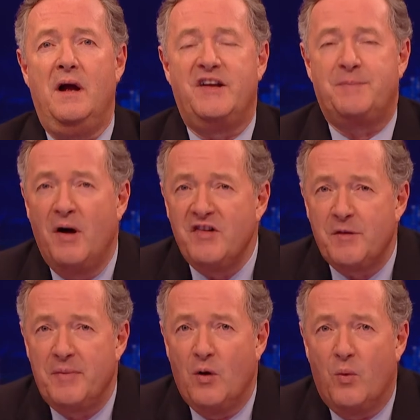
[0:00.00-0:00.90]
It's supposed
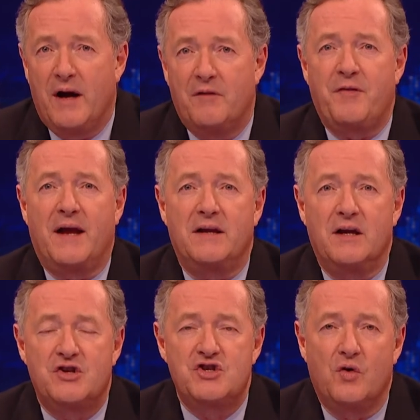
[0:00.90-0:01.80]
to be a way of
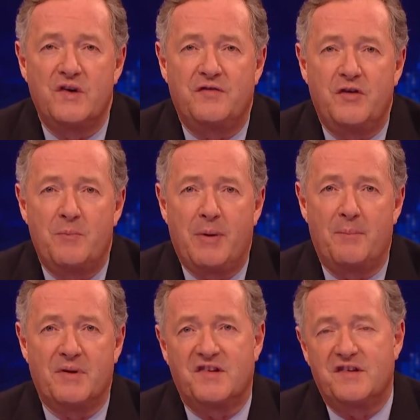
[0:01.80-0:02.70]
thanking a choice few
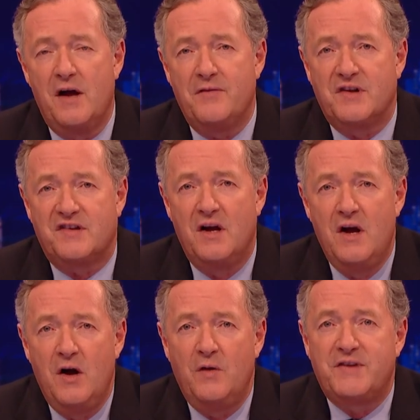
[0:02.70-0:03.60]
public servants
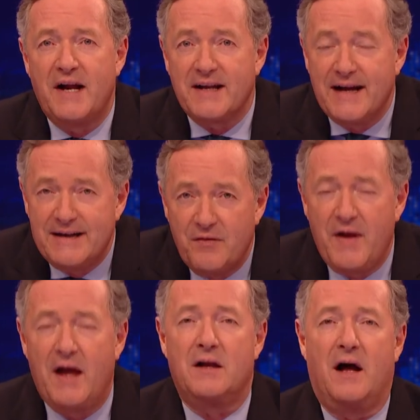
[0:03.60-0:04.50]
who've dedicated
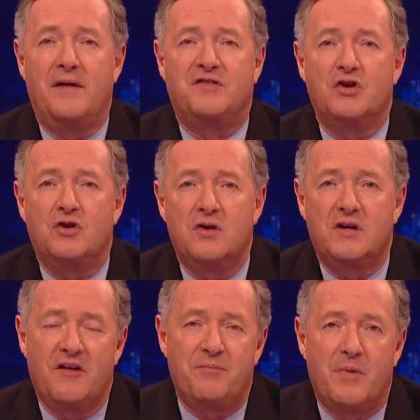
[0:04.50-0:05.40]
their lives to good
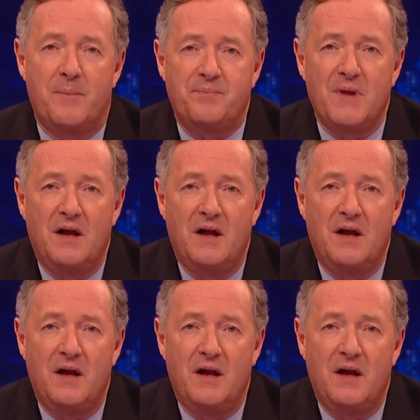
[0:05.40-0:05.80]
government.